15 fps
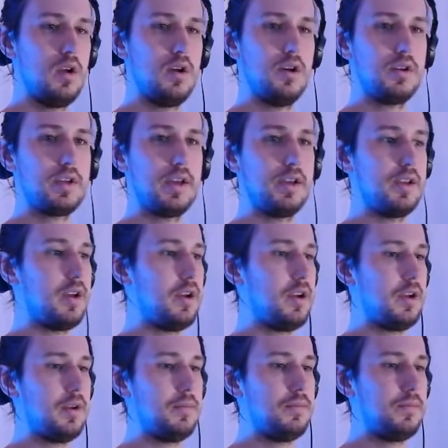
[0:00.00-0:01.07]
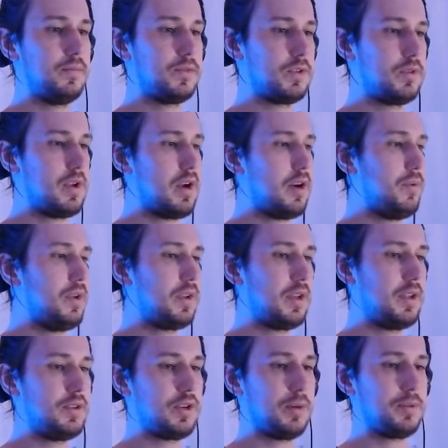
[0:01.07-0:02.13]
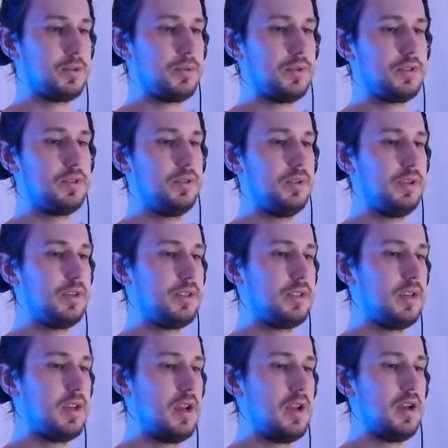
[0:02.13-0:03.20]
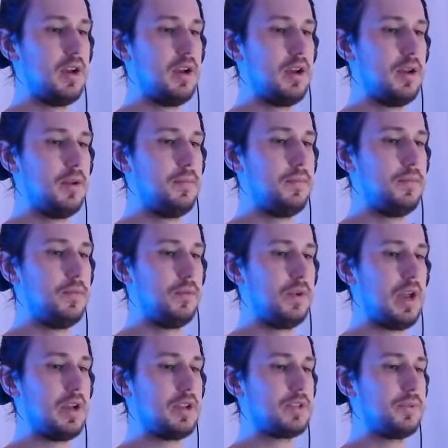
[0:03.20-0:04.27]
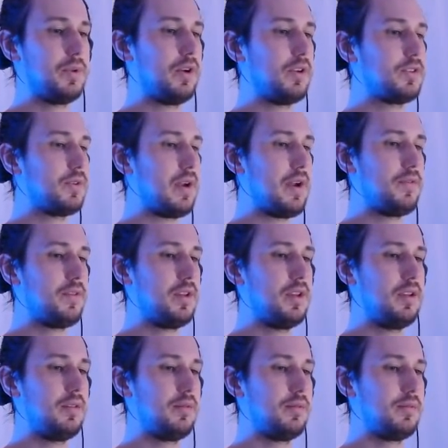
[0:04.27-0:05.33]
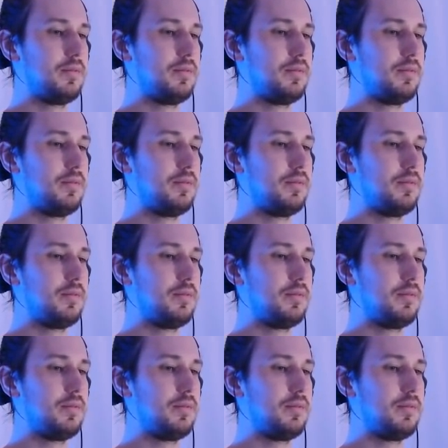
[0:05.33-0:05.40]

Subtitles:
Okay, so now we can drop a Switch Duelist. We also have we